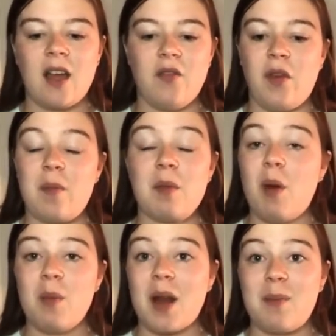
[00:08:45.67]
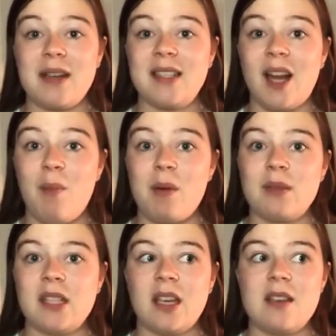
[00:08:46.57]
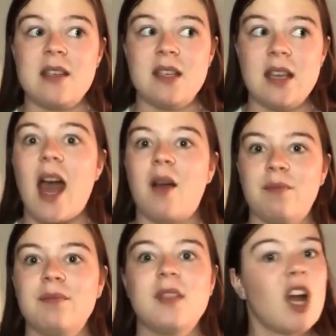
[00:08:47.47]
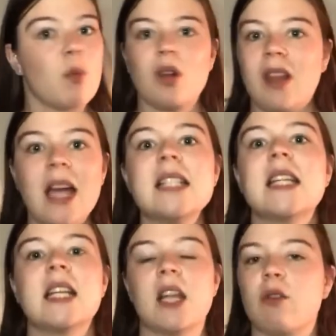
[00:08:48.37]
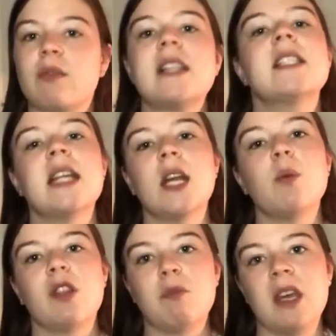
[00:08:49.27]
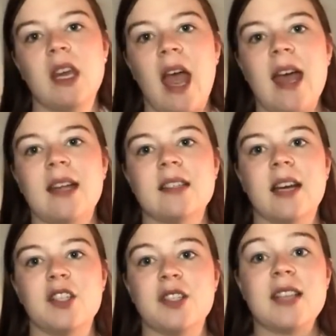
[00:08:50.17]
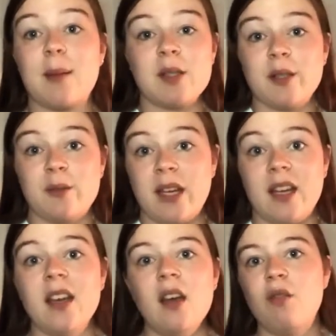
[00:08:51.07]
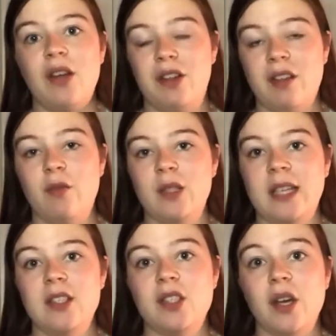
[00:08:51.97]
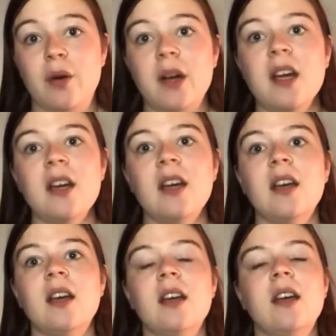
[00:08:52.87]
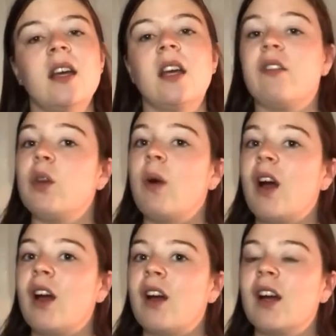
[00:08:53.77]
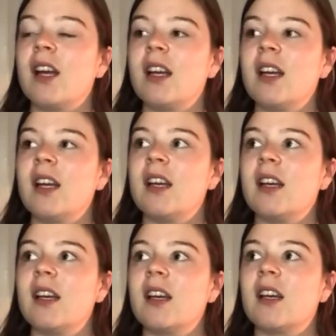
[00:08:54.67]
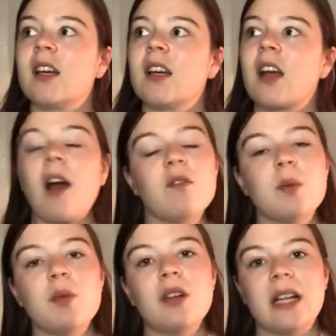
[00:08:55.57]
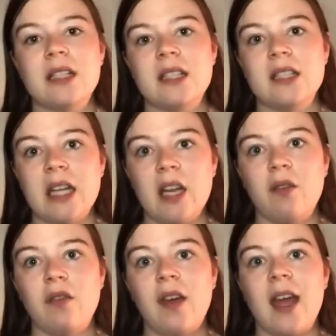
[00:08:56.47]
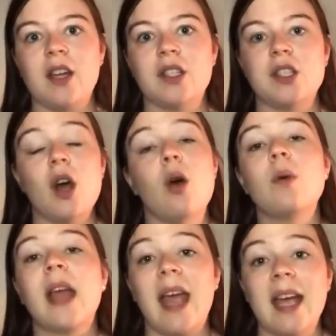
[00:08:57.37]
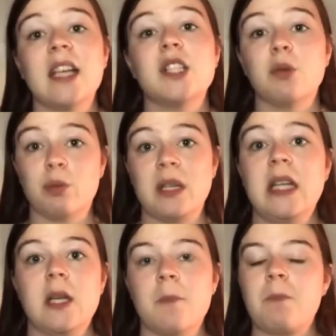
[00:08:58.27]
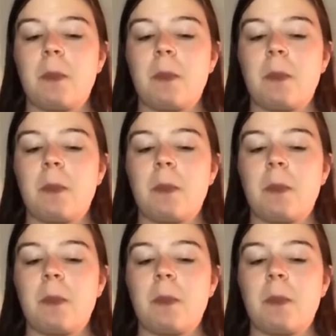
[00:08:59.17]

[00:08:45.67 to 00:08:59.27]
from the moment I picked it up, I was like, yeah, there were lines in it that resonated with me, and I just absolutely fell in love with it. So if you are comfortable and safe and okay to read